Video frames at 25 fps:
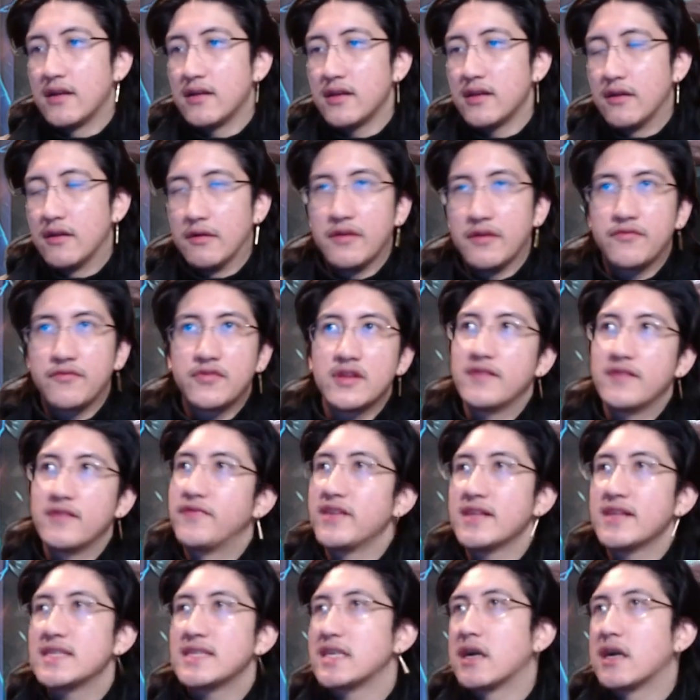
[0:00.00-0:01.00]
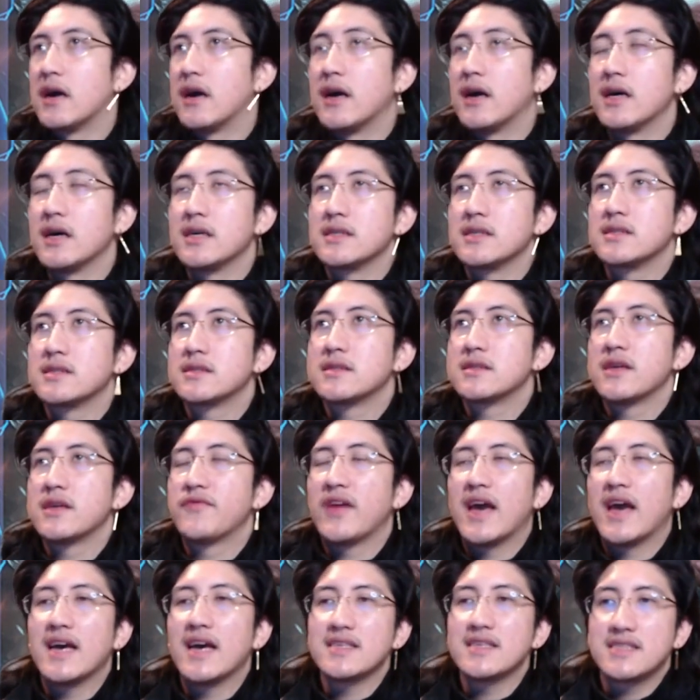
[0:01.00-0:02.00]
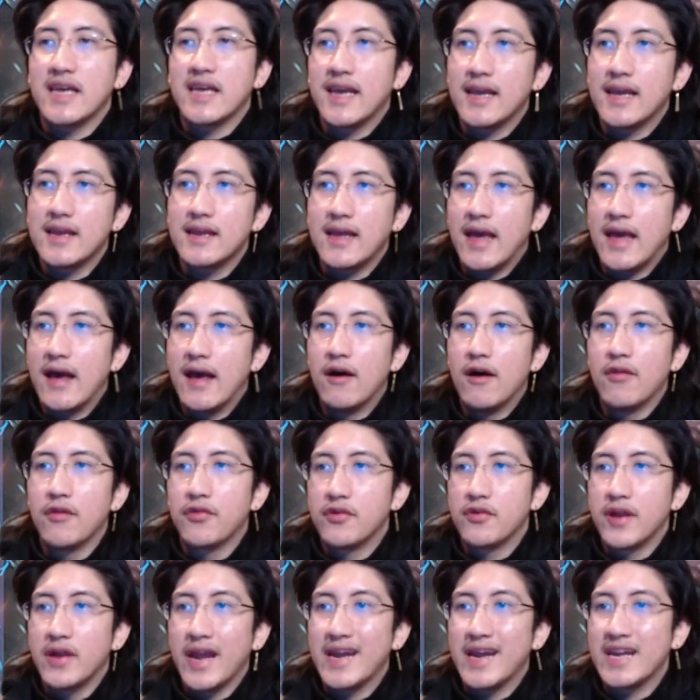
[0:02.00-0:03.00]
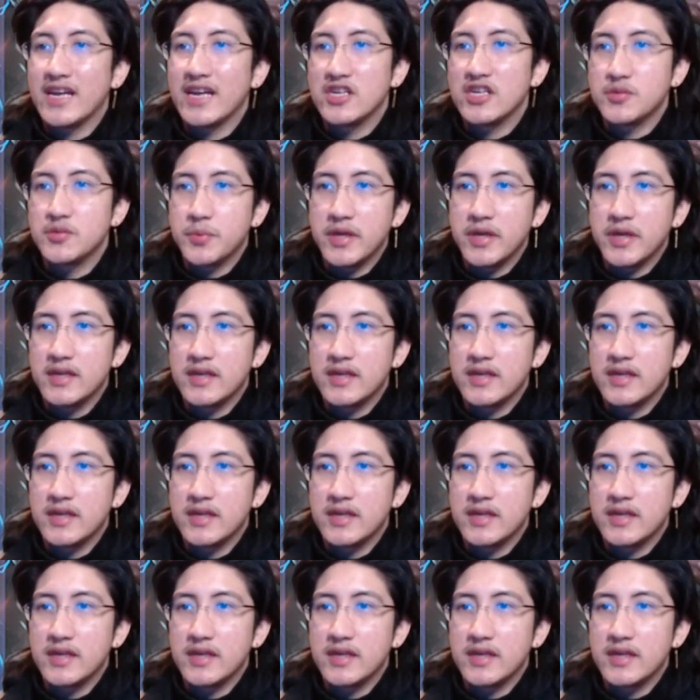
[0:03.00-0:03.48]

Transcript: you know, if it has 8 health or 8 HP,